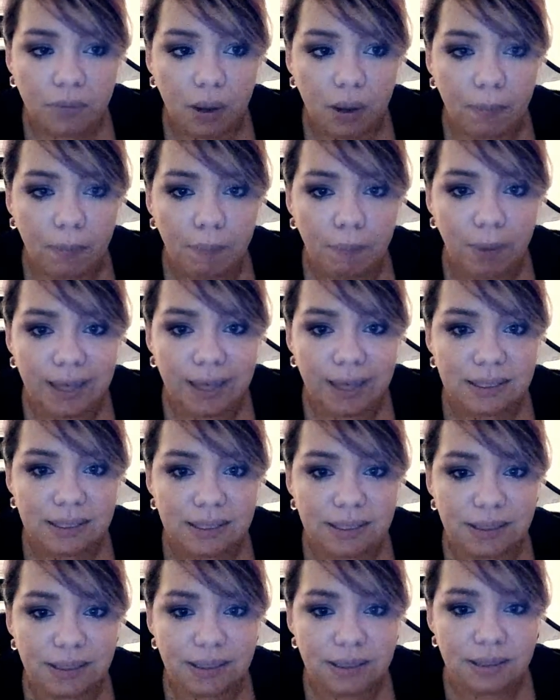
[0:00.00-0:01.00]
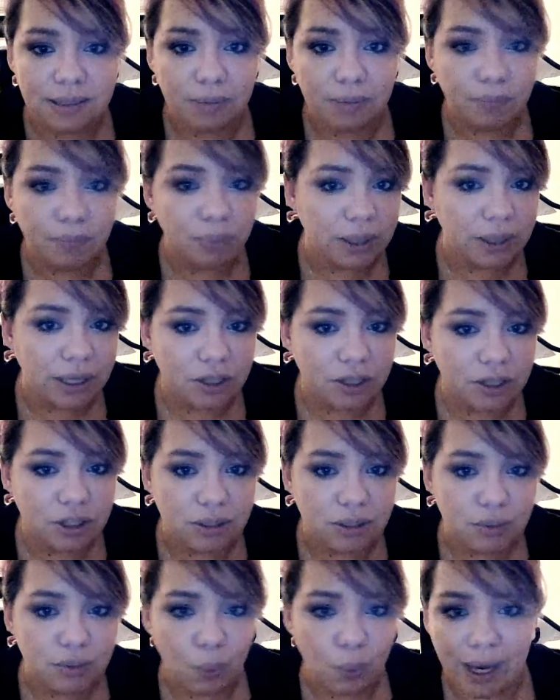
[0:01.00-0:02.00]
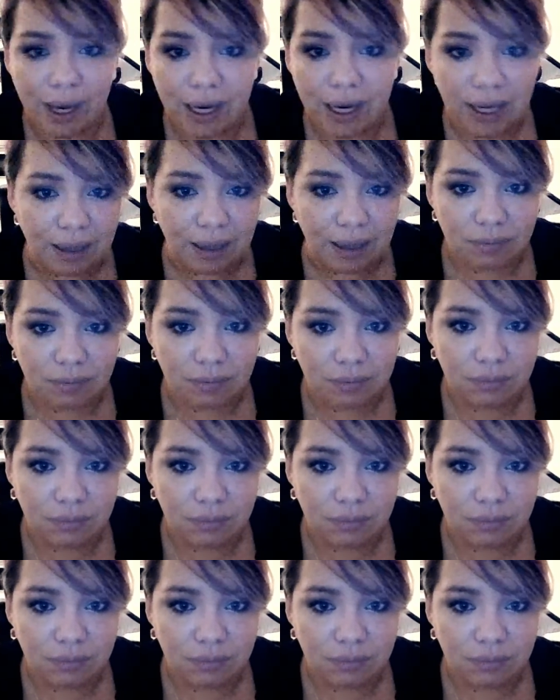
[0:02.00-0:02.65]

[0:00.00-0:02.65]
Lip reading: by simply just waiting